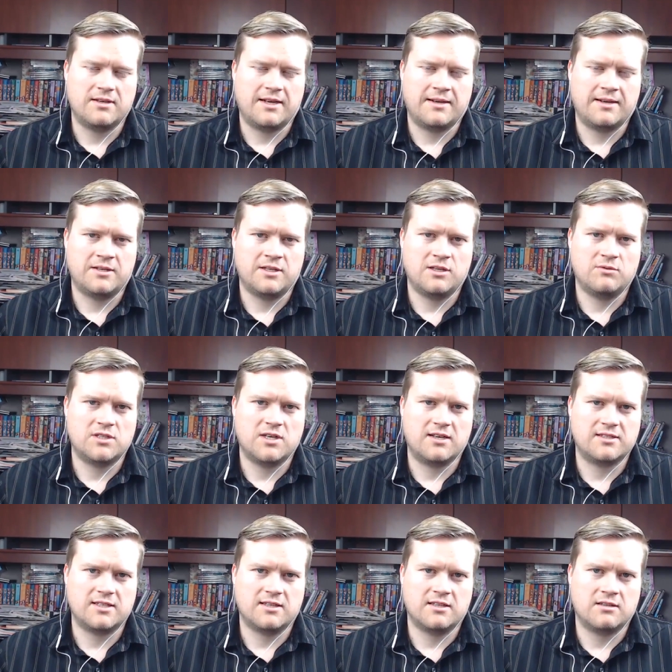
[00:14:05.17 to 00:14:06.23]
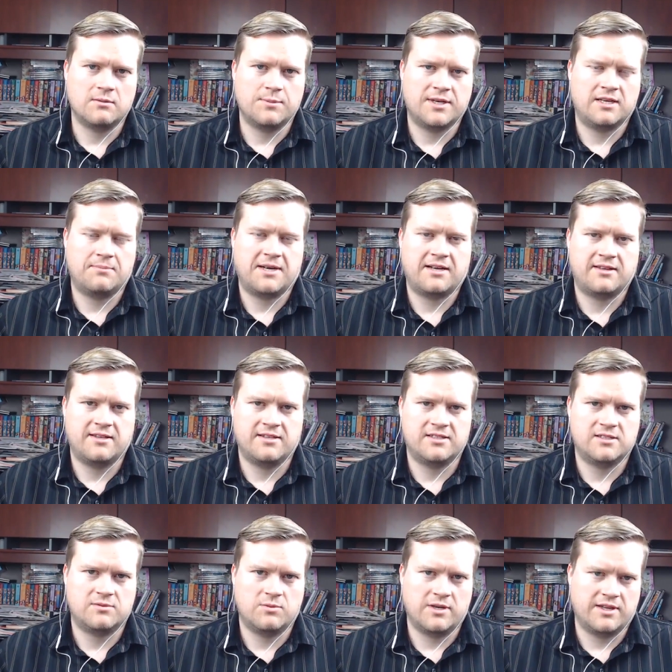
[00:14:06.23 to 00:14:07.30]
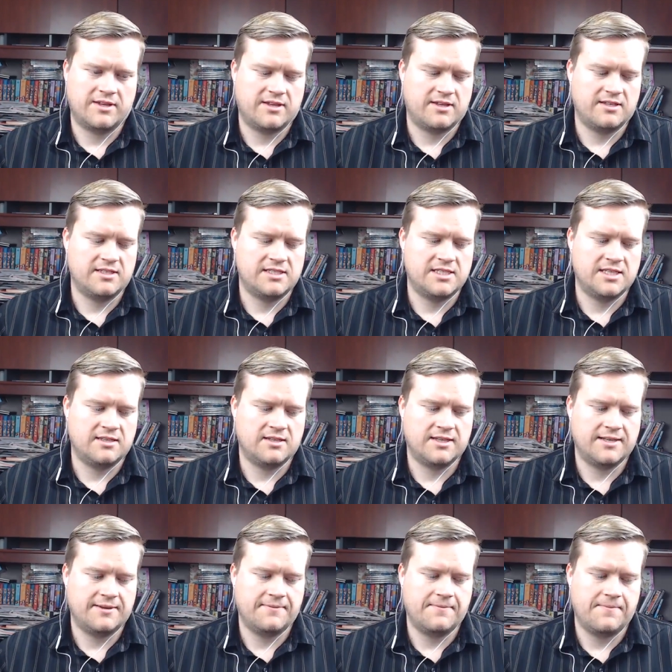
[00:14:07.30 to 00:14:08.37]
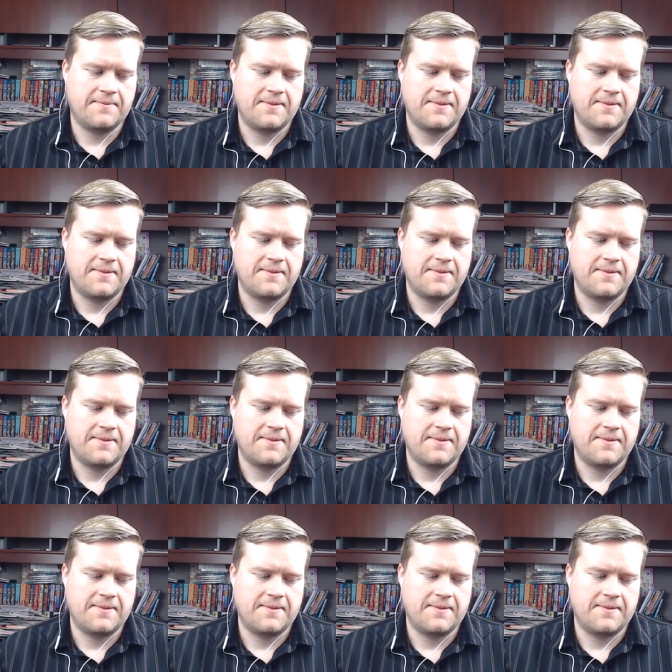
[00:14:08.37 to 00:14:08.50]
and you talked a little bit about this with Dylan.